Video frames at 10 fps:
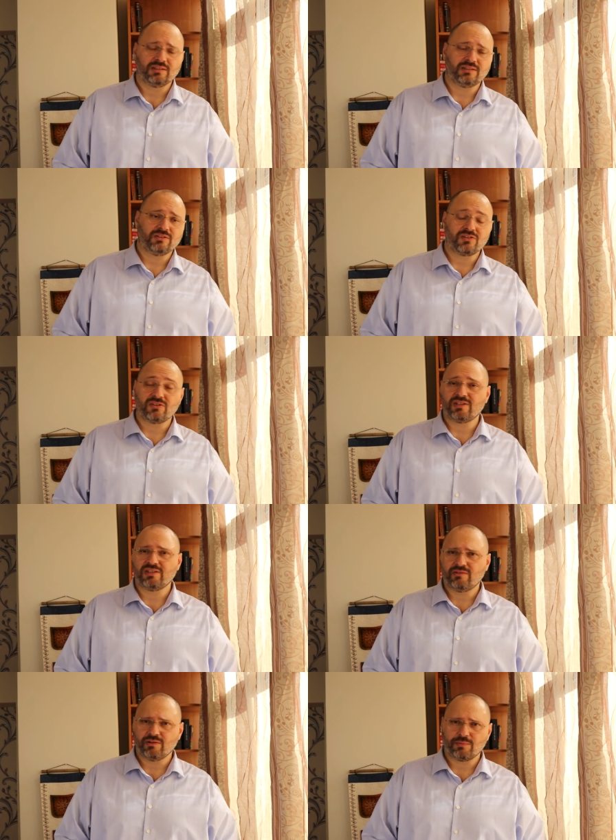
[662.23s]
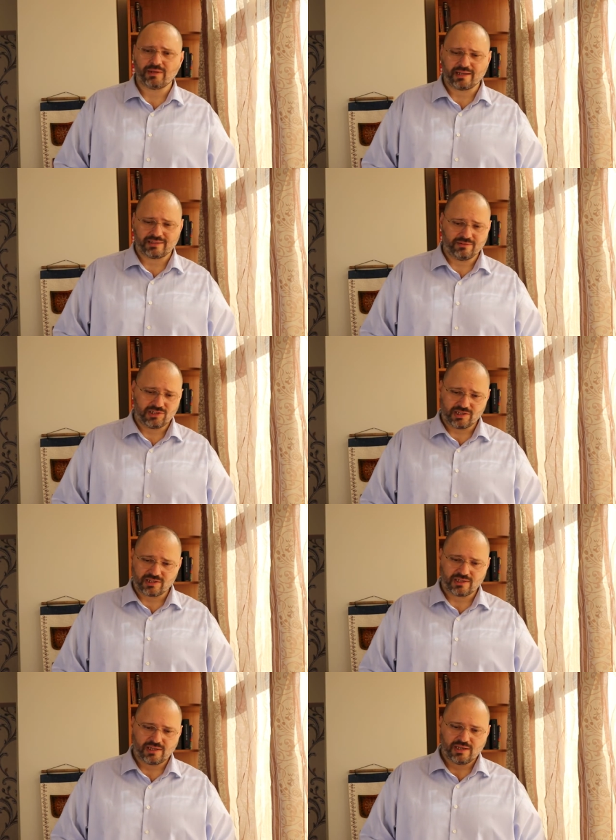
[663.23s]
uh, research and development
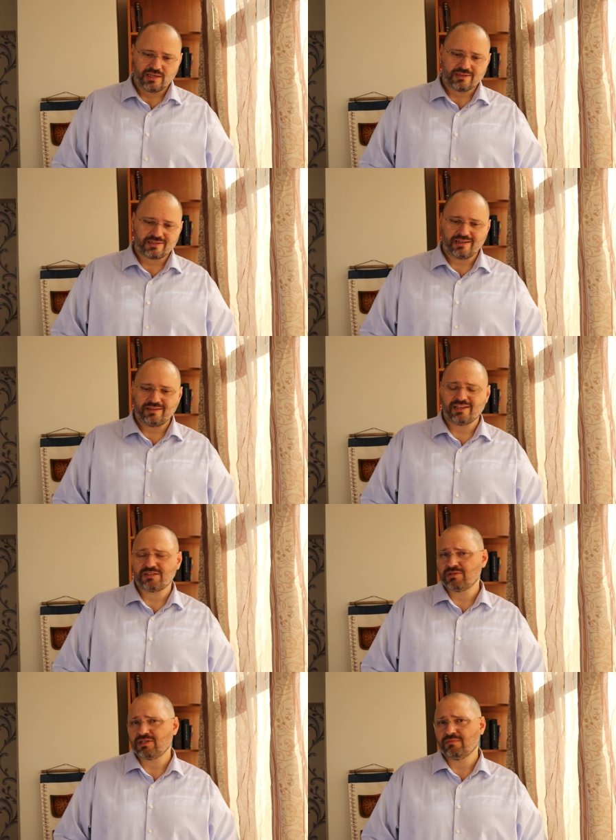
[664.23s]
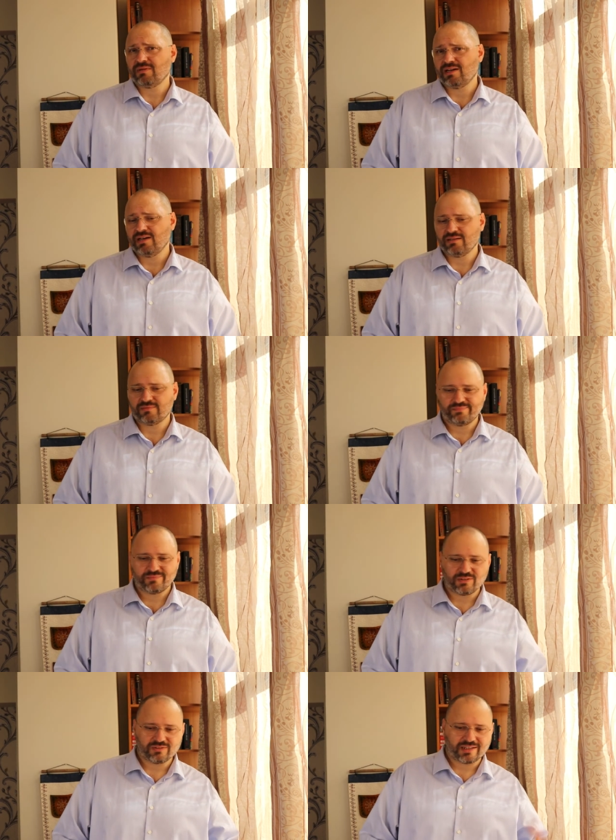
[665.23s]
activities, starting especially by
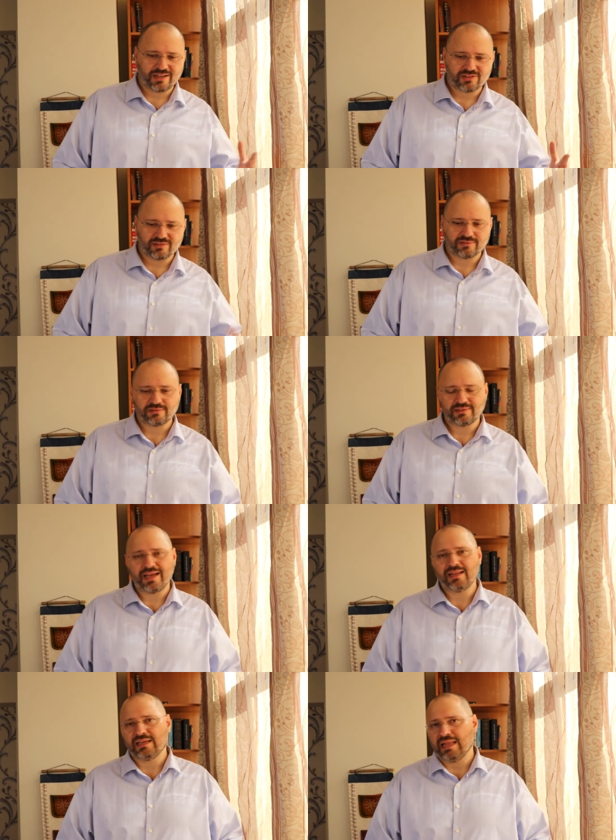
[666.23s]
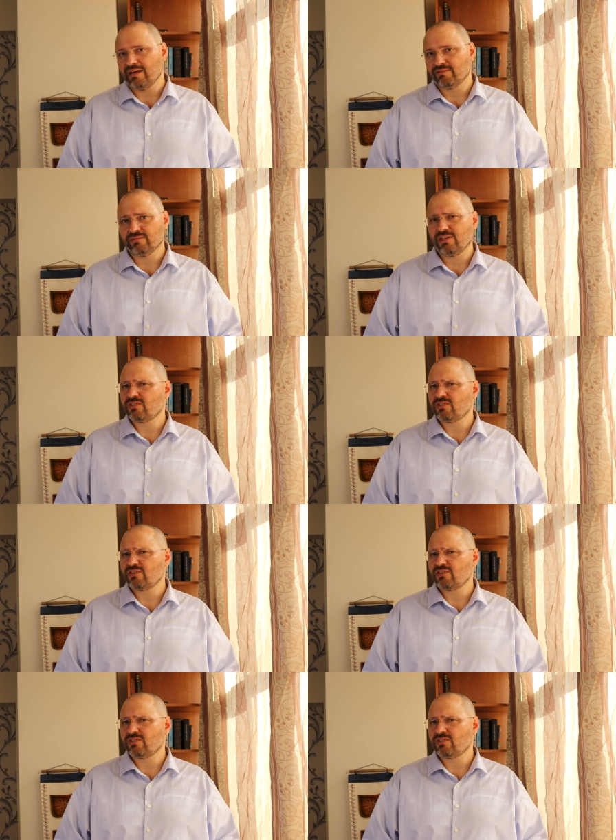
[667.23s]
two thousand ten eleven.